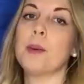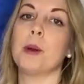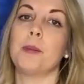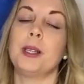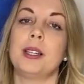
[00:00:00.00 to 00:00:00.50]
the
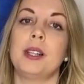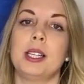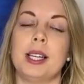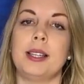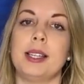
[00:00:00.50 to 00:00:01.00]
purpose of the
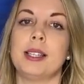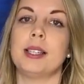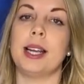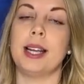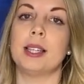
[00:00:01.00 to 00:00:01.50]

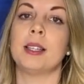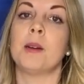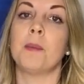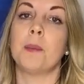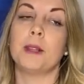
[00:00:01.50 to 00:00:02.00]
sentence is
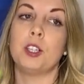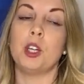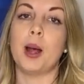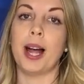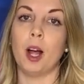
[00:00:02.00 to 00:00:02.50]

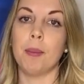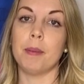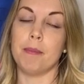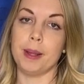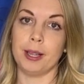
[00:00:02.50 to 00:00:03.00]
to
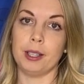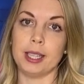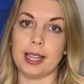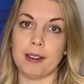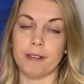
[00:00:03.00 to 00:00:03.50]
help build
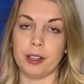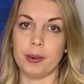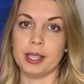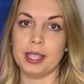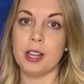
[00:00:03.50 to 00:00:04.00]
that
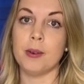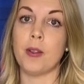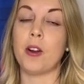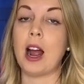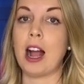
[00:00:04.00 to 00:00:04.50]
fluency when
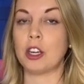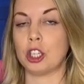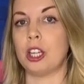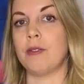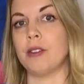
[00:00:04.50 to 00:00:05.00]
they're
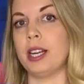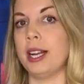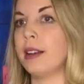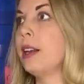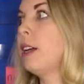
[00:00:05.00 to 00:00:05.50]
actually reading.